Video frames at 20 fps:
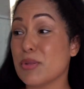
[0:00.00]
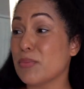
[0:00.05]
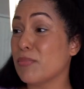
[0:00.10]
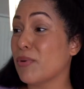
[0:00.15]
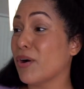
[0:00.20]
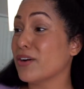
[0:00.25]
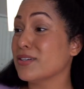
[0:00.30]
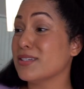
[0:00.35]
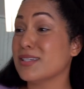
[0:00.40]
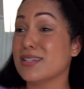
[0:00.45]
The
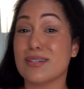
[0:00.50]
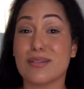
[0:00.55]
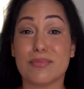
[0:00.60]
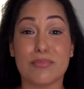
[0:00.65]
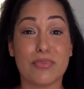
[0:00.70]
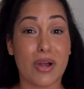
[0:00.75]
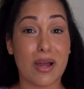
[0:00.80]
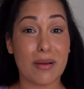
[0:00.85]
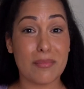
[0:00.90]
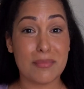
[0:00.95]
bartender
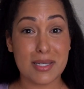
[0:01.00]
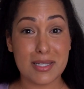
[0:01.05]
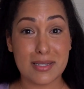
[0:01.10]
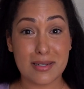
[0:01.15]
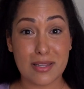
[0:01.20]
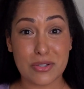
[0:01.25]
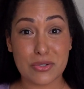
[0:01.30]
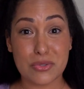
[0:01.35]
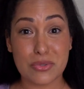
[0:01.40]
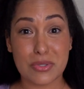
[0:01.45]
brought me
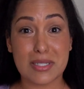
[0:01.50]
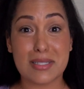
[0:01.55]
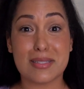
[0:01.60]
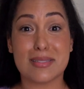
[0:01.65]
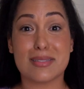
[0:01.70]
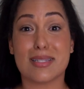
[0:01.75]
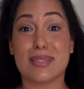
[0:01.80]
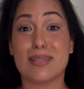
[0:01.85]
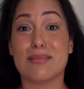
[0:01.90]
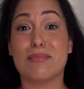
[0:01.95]
another drink
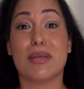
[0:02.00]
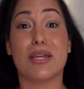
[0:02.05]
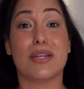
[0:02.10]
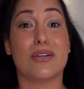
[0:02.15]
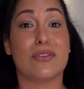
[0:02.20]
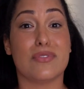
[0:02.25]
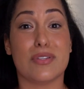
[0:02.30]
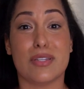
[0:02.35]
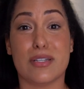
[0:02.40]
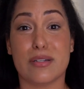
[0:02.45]
and said the man
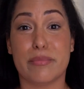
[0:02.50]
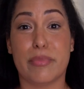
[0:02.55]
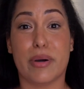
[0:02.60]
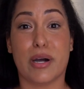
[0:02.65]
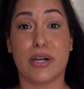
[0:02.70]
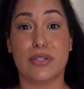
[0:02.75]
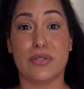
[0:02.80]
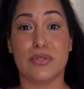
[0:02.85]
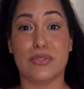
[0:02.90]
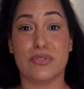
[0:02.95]
over there
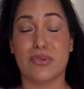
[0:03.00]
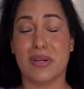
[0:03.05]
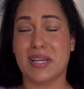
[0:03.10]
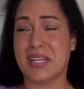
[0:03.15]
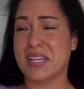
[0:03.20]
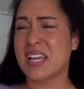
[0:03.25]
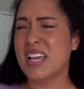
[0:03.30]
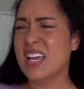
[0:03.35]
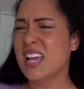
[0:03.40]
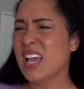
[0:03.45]
bought you a
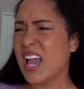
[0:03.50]
drink.